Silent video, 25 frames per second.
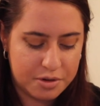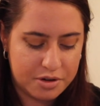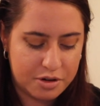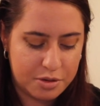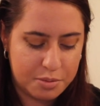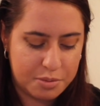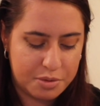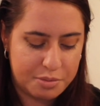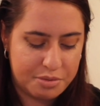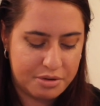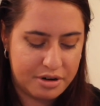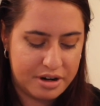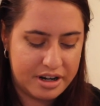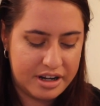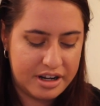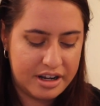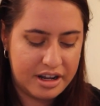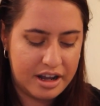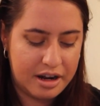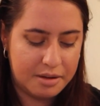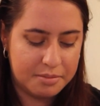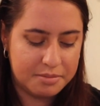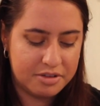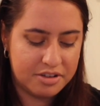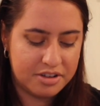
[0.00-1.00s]
duper pretty. And
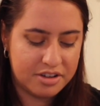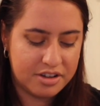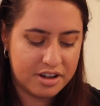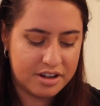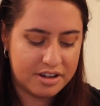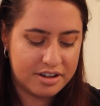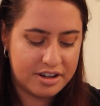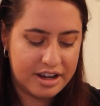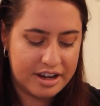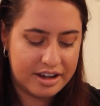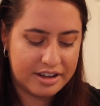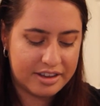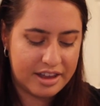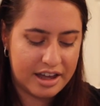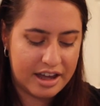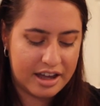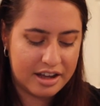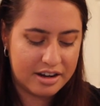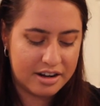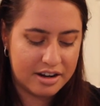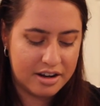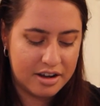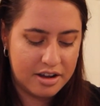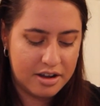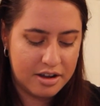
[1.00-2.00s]
I'm just going to take
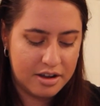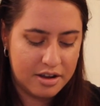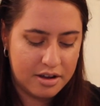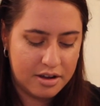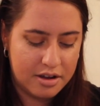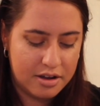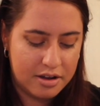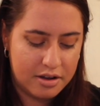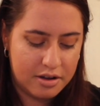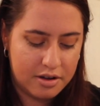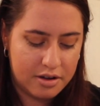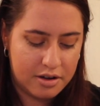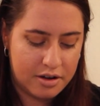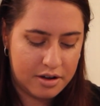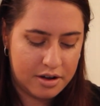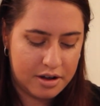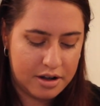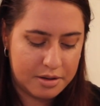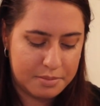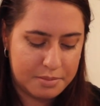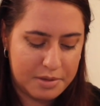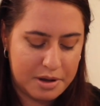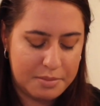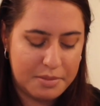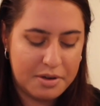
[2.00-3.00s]
that
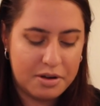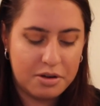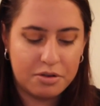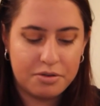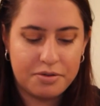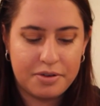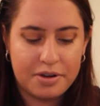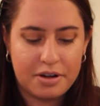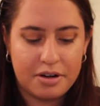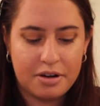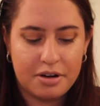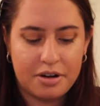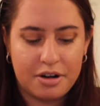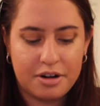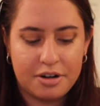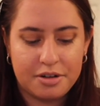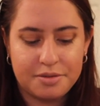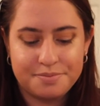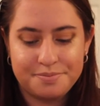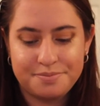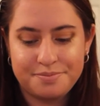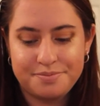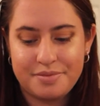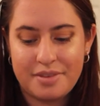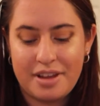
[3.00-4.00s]
on my middle finger,
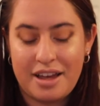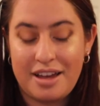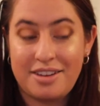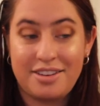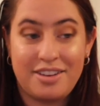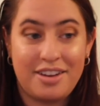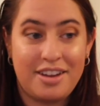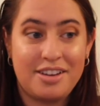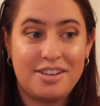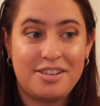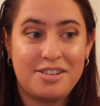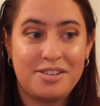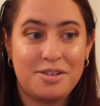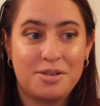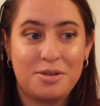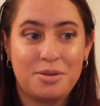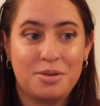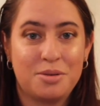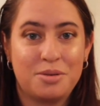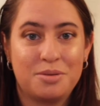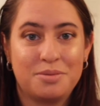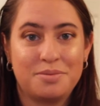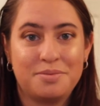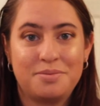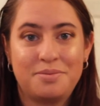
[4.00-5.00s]
as I
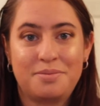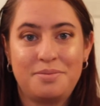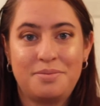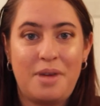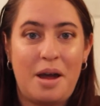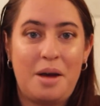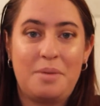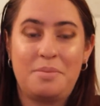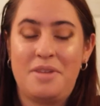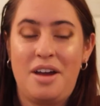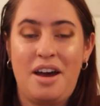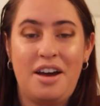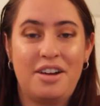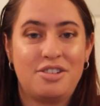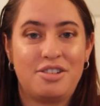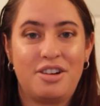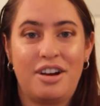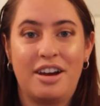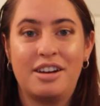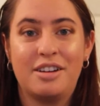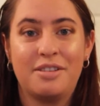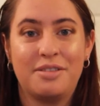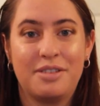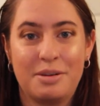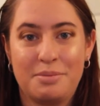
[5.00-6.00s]
do I'm not
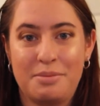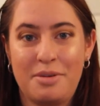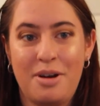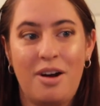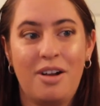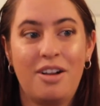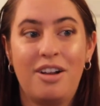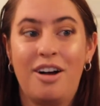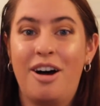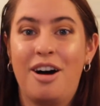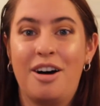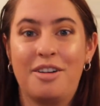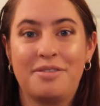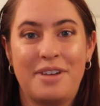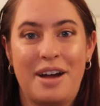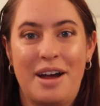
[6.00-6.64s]
trying to flip y'all off.